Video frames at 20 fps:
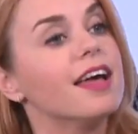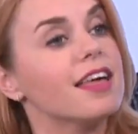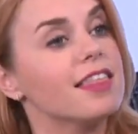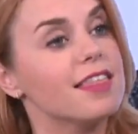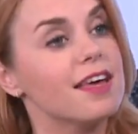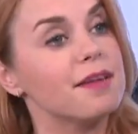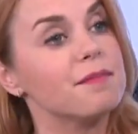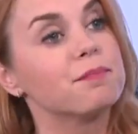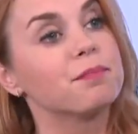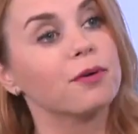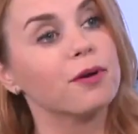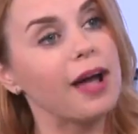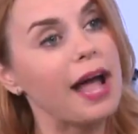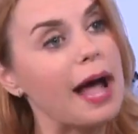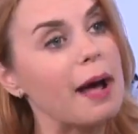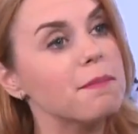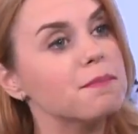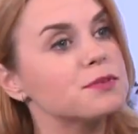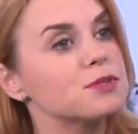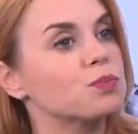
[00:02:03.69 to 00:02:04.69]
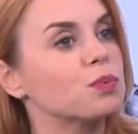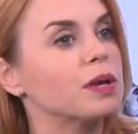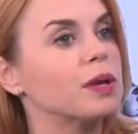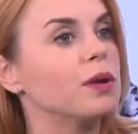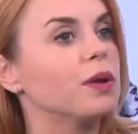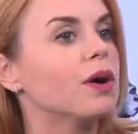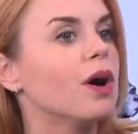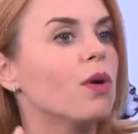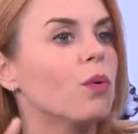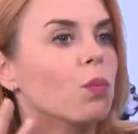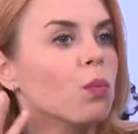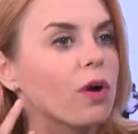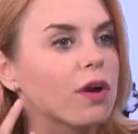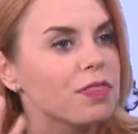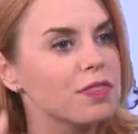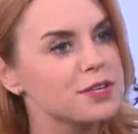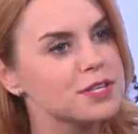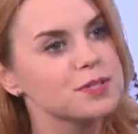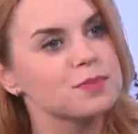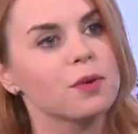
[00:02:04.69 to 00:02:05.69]
that perhaps we
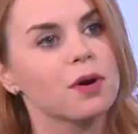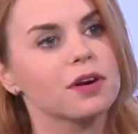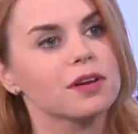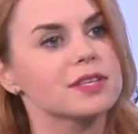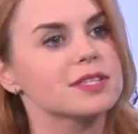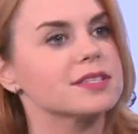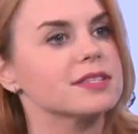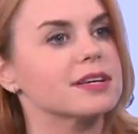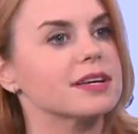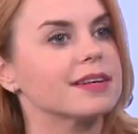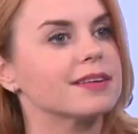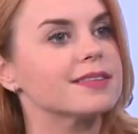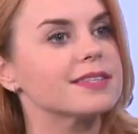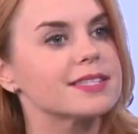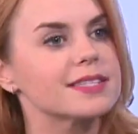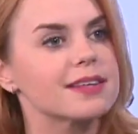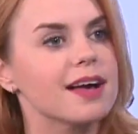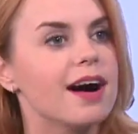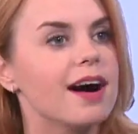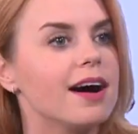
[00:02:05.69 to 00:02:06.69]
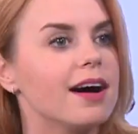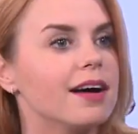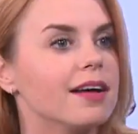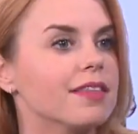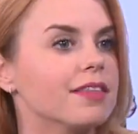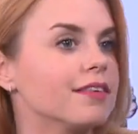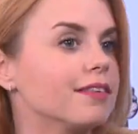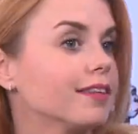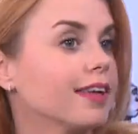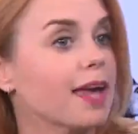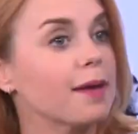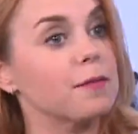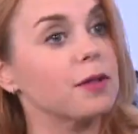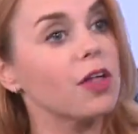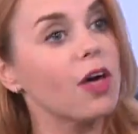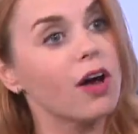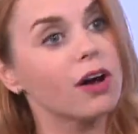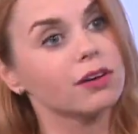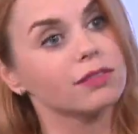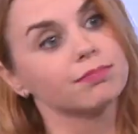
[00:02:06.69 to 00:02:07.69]
weren't the smartest things that came
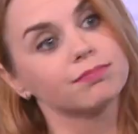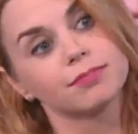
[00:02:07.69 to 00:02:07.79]
along.